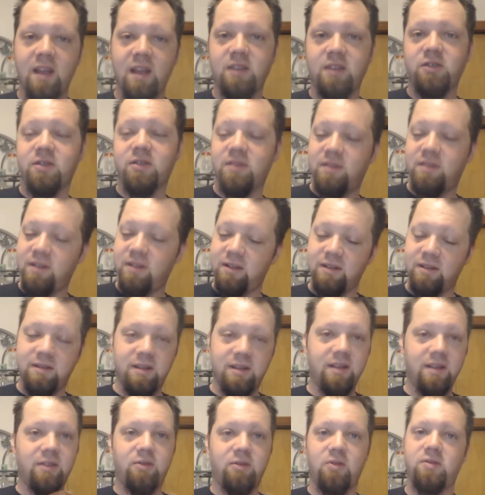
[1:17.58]
As you can see, this
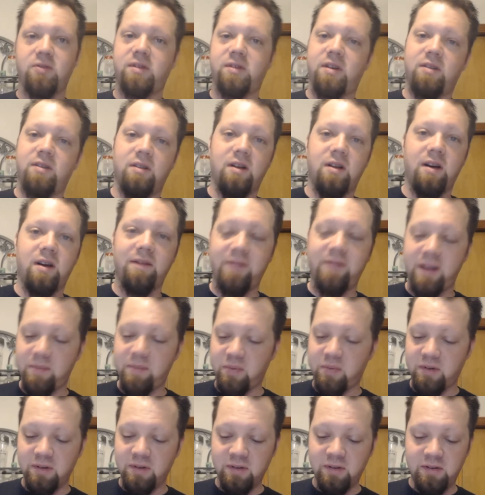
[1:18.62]
thing throws out a lot of
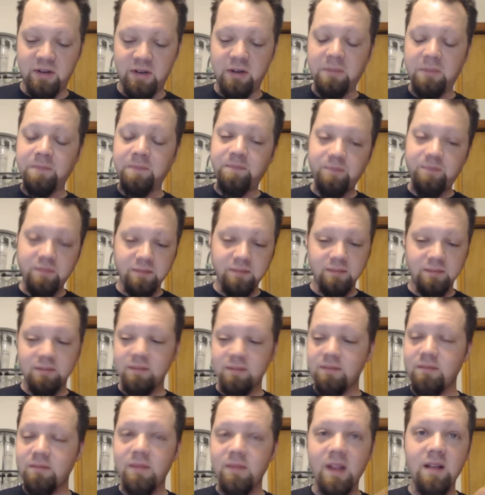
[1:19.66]
vapor. So
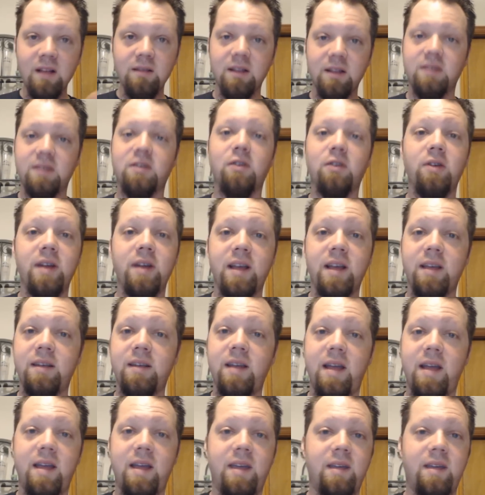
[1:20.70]
let's go ahead
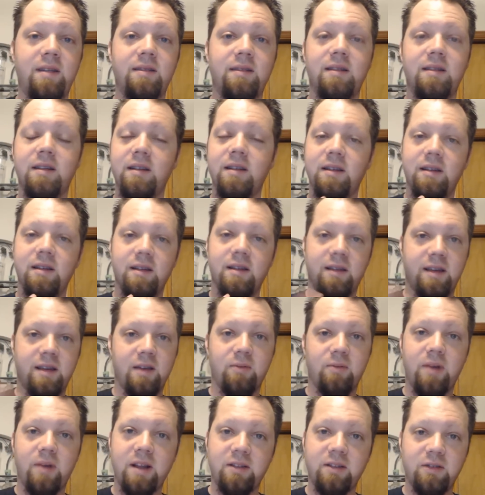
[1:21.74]
and get
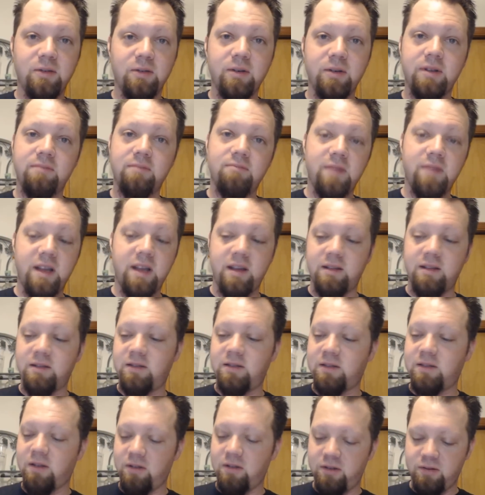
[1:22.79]
right to it and
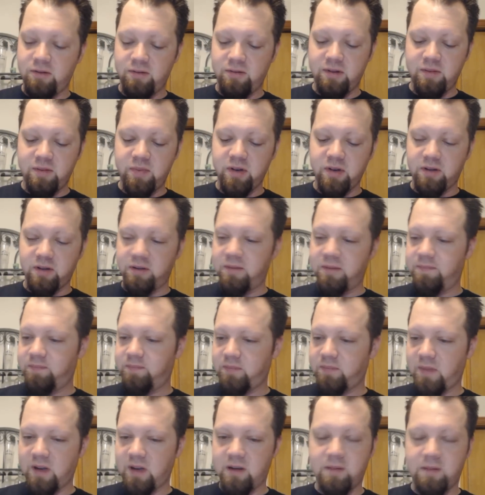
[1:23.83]
start doing the build.
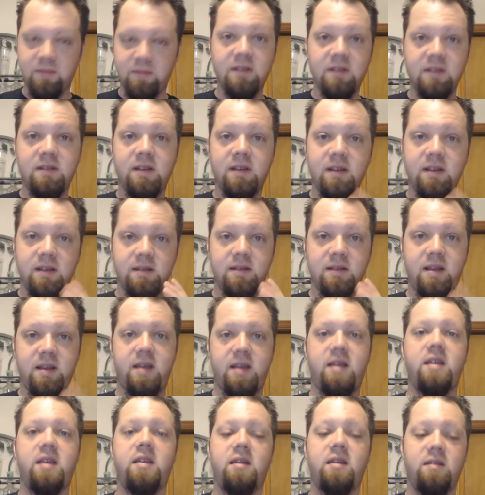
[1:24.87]
This is
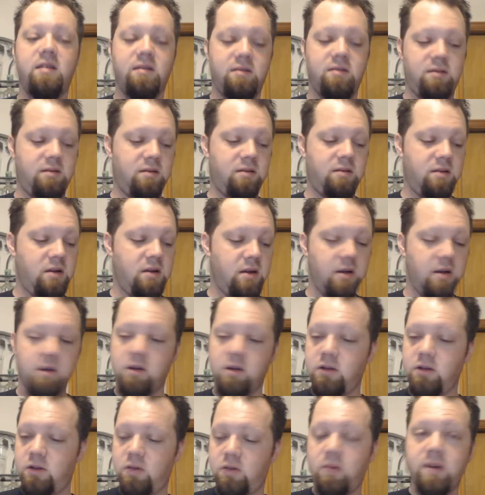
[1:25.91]
a
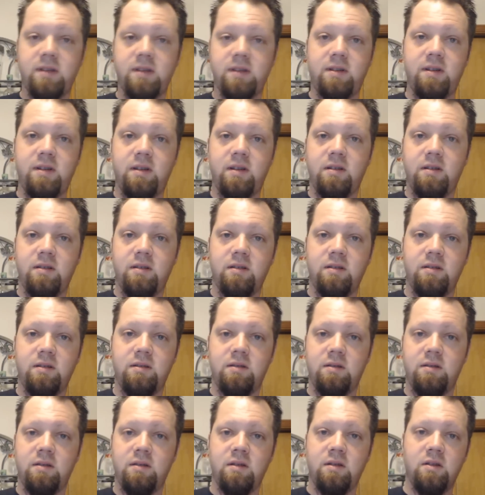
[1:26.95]
twisted
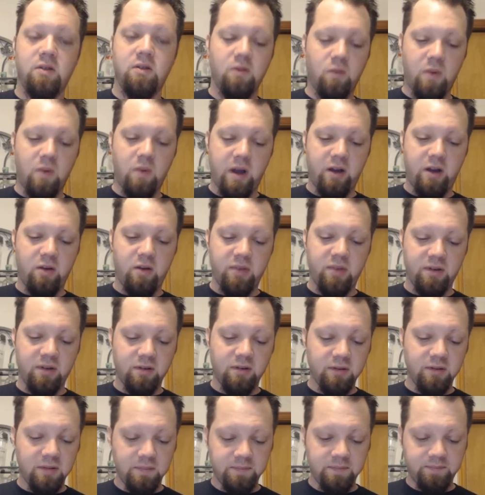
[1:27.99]
wire
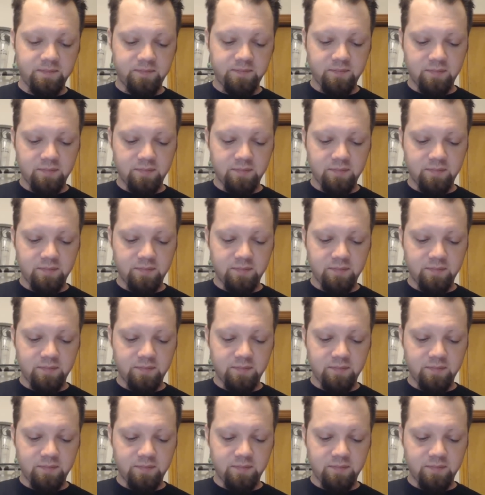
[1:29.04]
build.